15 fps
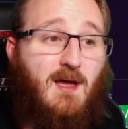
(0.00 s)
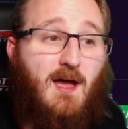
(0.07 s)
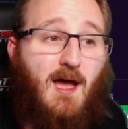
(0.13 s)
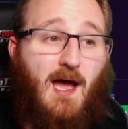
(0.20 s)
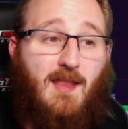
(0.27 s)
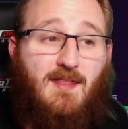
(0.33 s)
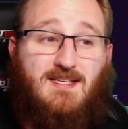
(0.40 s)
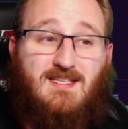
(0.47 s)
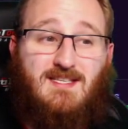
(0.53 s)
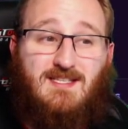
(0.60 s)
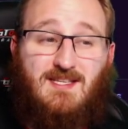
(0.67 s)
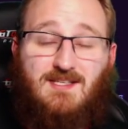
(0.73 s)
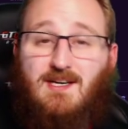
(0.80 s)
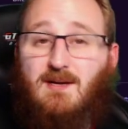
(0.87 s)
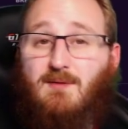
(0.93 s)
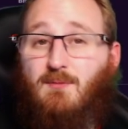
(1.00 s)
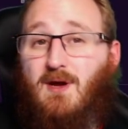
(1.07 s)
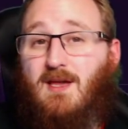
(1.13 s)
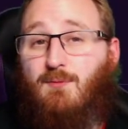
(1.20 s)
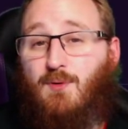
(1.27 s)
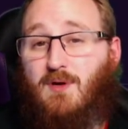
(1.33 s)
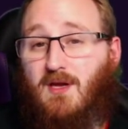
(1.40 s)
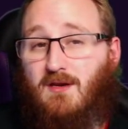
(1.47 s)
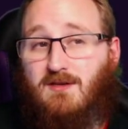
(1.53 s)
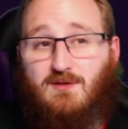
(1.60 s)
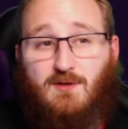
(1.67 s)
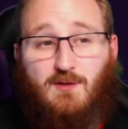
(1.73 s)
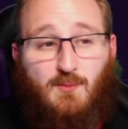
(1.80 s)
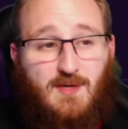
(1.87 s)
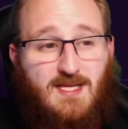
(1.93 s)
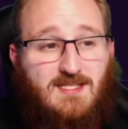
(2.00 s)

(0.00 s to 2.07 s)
And this is the time where if we're going to do it, we need to